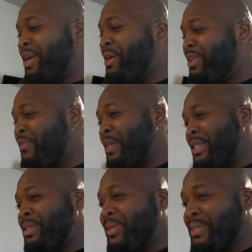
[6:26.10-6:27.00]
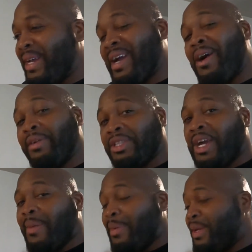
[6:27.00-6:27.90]
It's a funny story. So I called the
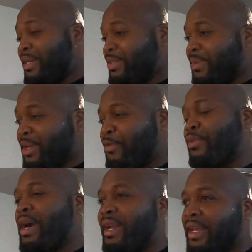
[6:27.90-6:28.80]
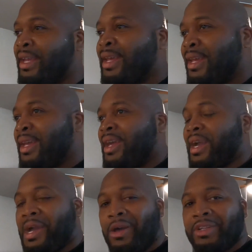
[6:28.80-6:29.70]
shop. I'm getting these put on Friday.
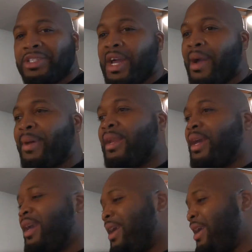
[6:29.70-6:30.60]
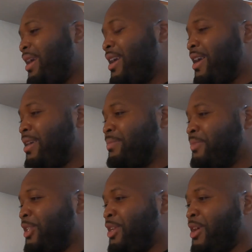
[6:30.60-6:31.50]
I called the shop. I was like, hey,
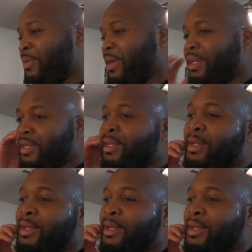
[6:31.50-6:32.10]
you know, I'm running.